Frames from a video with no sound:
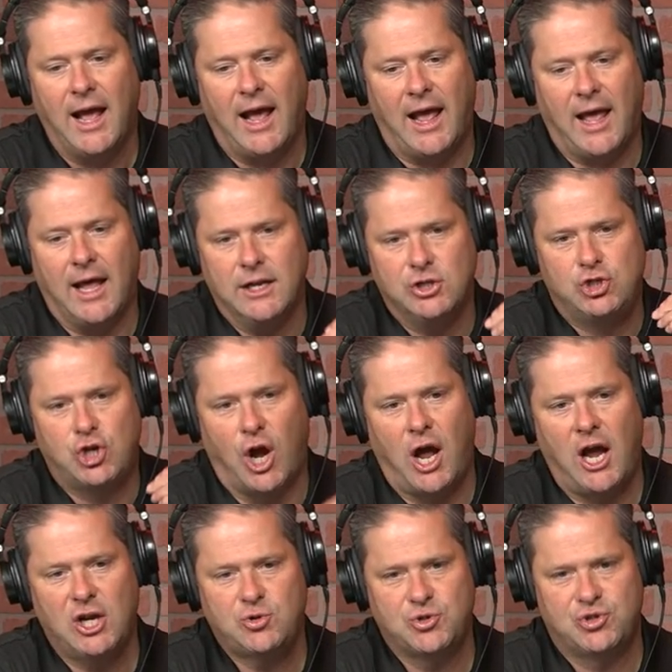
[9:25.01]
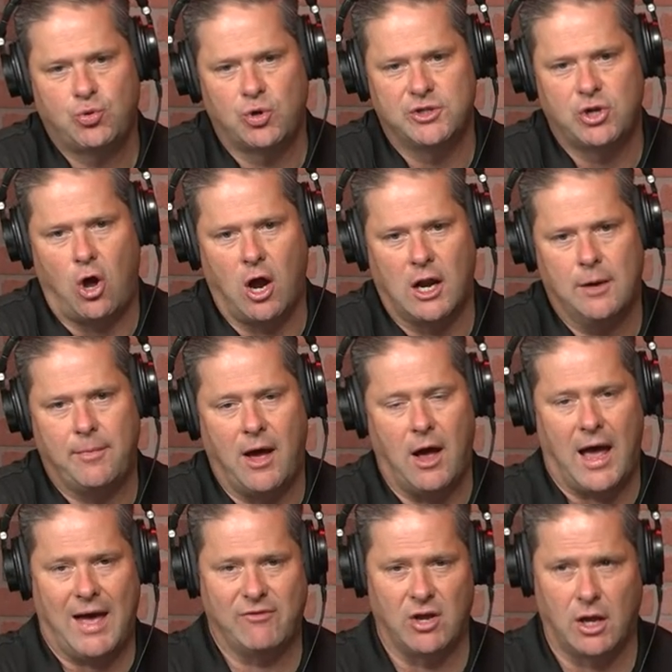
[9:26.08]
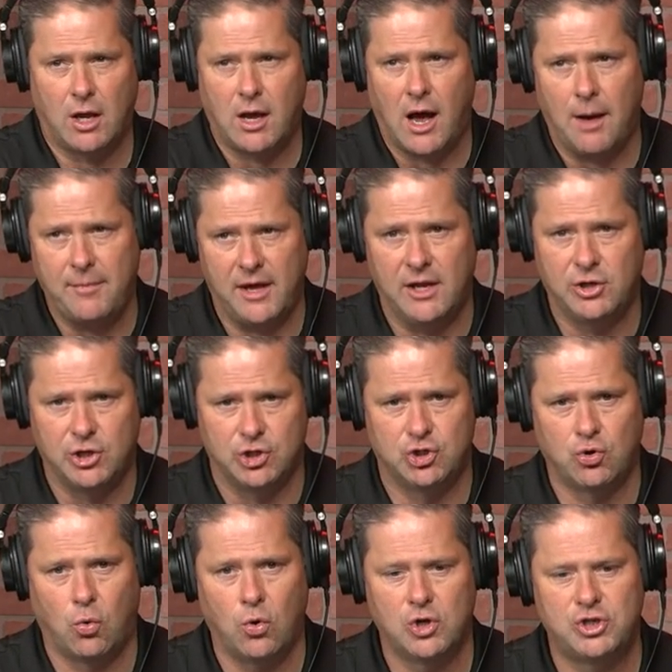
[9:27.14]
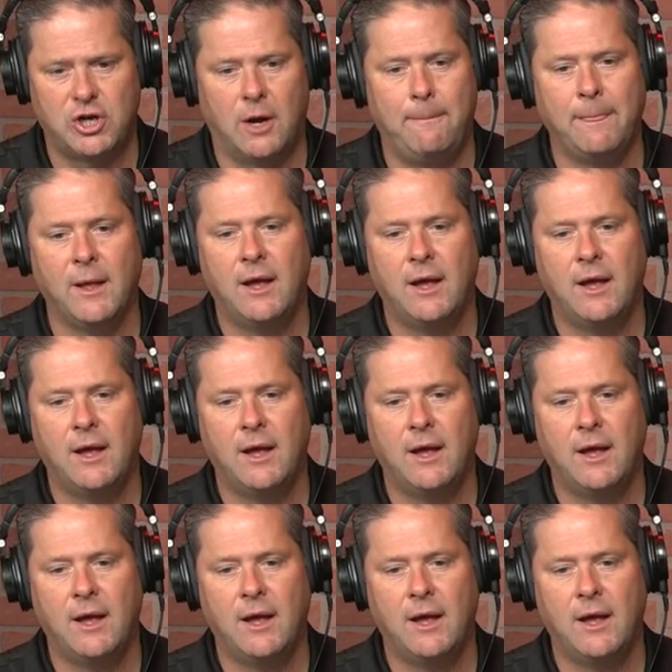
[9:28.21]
And Josh was sort of talking about having come into Georgia